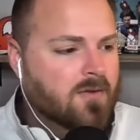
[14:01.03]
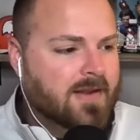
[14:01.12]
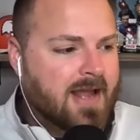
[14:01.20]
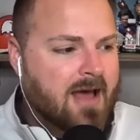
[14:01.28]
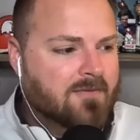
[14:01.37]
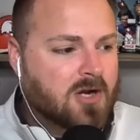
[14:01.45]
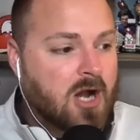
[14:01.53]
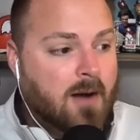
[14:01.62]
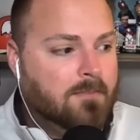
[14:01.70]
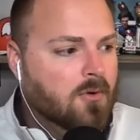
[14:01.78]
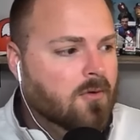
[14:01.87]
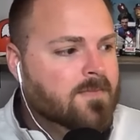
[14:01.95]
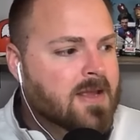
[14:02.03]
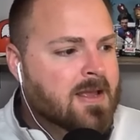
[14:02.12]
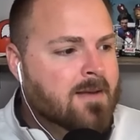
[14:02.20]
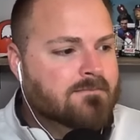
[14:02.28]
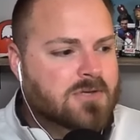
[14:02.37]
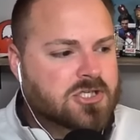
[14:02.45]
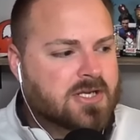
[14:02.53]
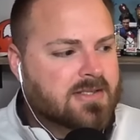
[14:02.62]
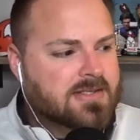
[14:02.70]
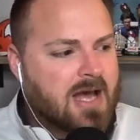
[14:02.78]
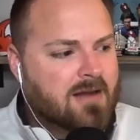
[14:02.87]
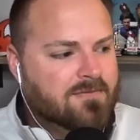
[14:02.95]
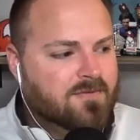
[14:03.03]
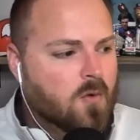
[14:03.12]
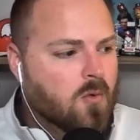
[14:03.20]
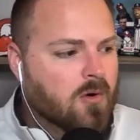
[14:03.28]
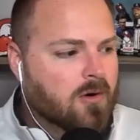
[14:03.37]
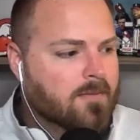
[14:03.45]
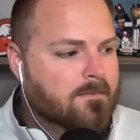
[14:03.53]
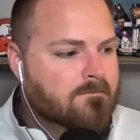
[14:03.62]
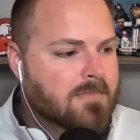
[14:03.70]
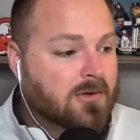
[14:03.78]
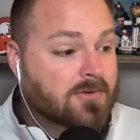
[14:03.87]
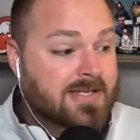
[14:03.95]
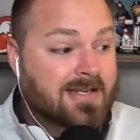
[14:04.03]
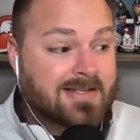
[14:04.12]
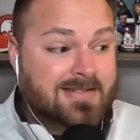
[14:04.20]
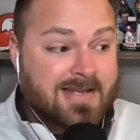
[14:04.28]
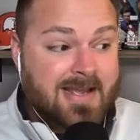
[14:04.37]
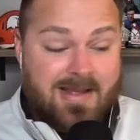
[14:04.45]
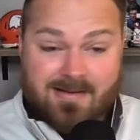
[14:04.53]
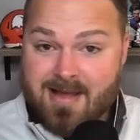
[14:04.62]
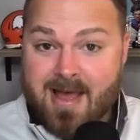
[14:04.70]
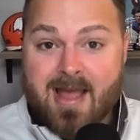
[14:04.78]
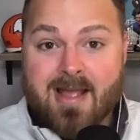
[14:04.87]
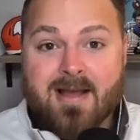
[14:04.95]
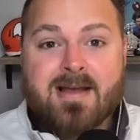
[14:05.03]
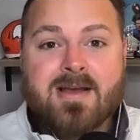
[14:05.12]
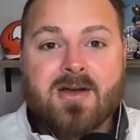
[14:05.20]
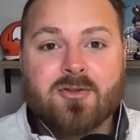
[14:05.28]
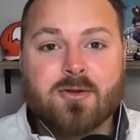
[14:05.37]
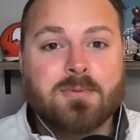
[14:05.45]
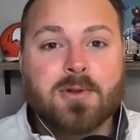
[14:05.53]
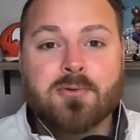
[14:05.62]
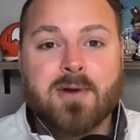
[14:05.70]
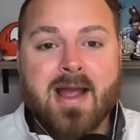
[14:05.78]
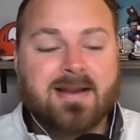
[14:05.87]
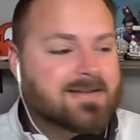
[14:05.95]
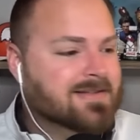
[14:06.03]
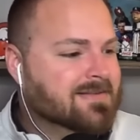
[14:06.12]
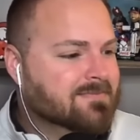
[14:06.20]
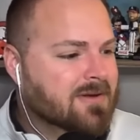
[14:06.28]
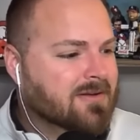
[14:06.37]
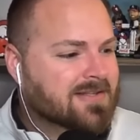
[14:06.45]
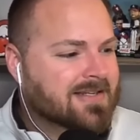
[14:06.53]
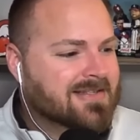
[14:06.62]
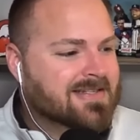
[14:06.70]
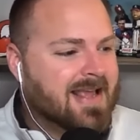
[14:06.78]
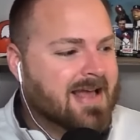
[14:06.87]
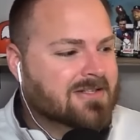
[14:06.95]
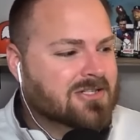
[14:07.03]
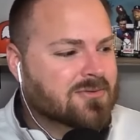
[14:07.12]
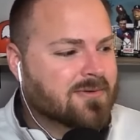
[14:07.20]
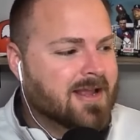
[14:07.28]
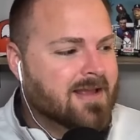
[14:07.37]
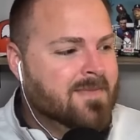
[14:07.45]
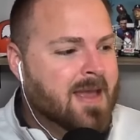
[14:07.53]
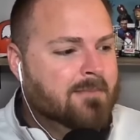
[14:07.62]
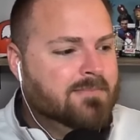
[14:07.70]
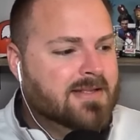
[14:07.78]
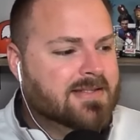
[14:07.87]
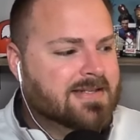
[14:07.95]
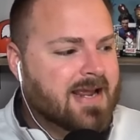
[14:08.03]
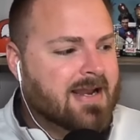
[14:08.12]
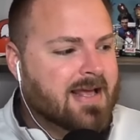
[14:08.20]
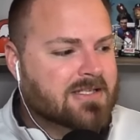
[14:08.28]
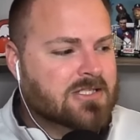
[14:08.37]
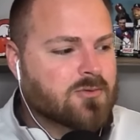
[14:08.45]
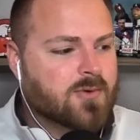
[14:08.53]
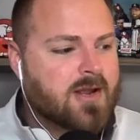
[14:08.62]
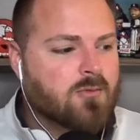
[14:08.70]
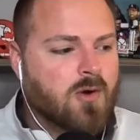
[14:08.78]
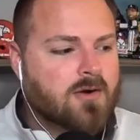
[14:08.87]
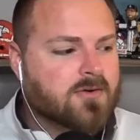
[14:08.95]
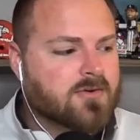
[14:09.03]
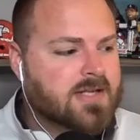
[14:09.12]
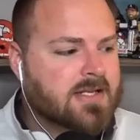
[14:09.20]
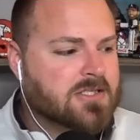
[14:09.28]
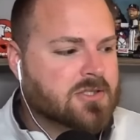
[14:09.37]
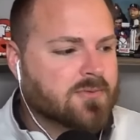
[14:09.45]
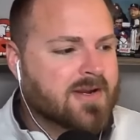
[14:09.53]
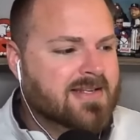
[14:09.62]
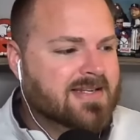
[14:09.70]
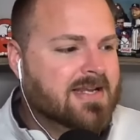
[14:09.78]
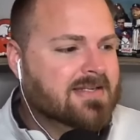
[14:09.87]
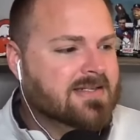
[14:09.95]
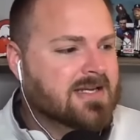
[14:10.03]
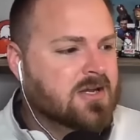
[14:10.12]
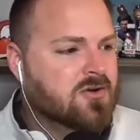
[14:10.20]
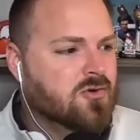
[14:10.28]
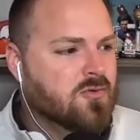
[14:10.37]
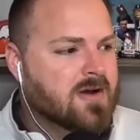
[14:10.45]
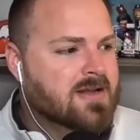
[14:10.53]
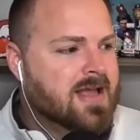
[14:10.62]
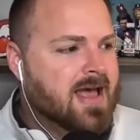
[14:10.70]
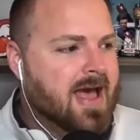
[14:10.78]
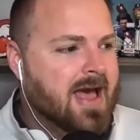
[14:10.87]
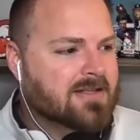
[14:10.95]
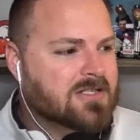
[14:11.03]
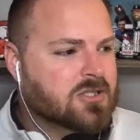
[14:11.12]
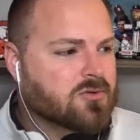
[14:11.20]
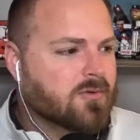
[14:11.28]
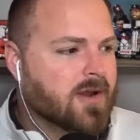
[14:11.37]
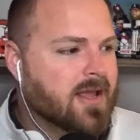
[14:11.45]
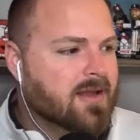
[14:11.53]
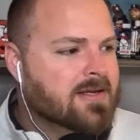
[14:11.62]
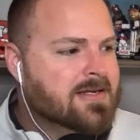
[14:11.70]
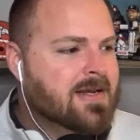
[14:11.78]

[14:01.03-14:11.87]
that have a couple. Michigan's got four. Middle Tennessee, hey, the Blue Raiders. Middle Tennessee has three. Penn State has three. Rutgers has three. TCU has three.